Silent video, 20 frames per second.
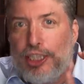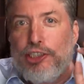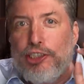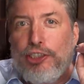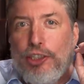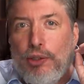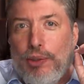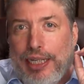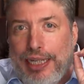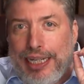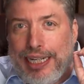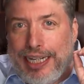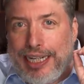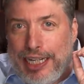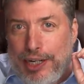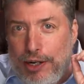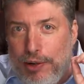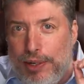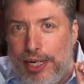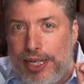So
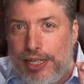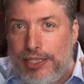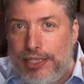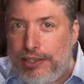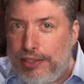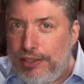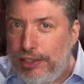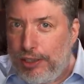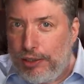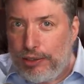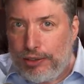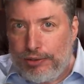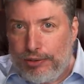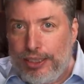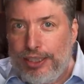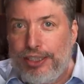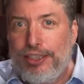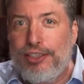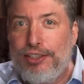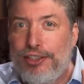here is the
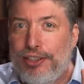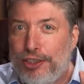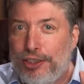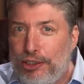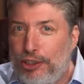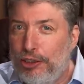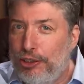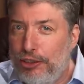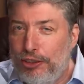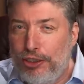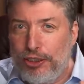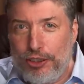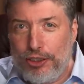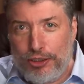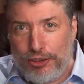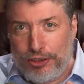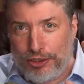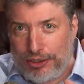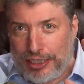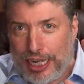the good
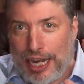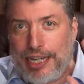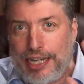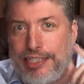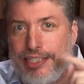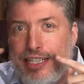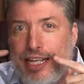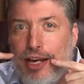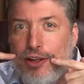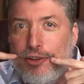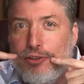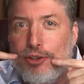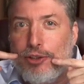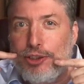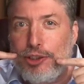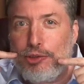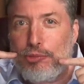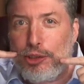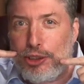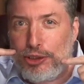news. As that
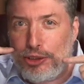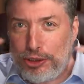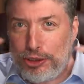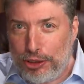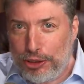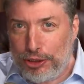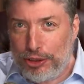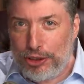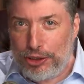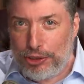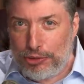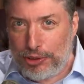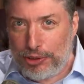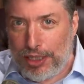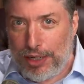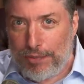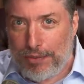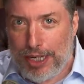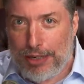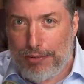those words good news was
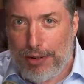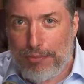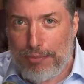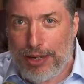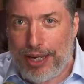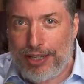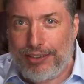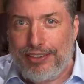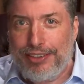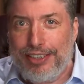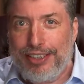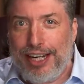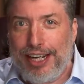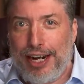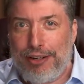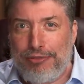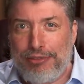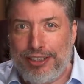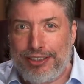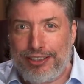coming out of my mouth,
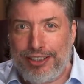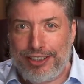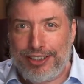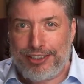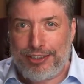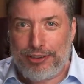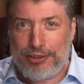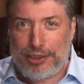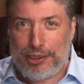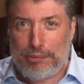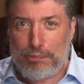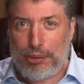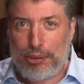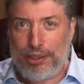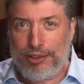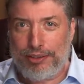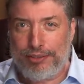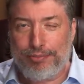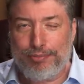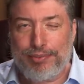I realized there was a
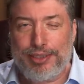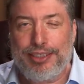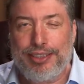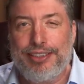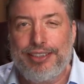pun.